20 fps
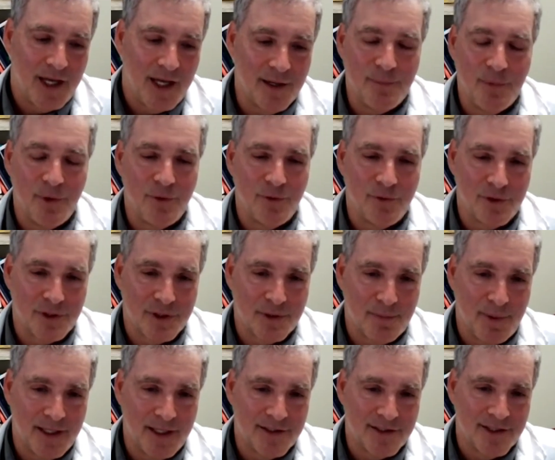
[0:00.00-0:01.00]
an immune
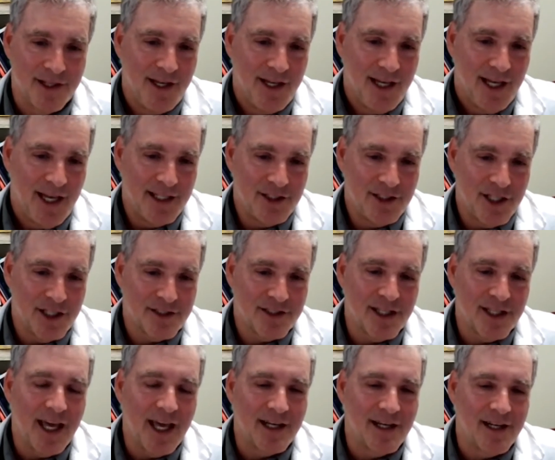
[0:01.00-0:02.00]
response. And just
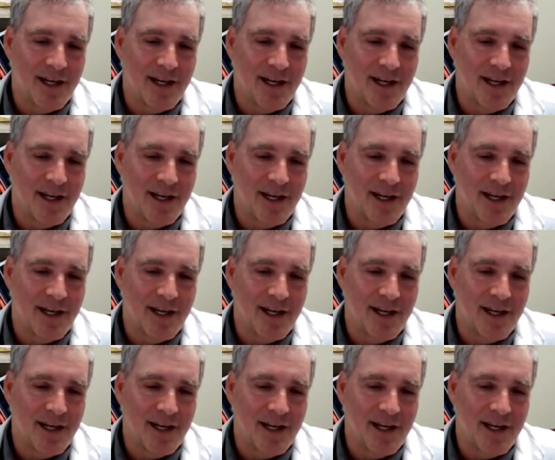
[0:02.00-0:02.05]
again,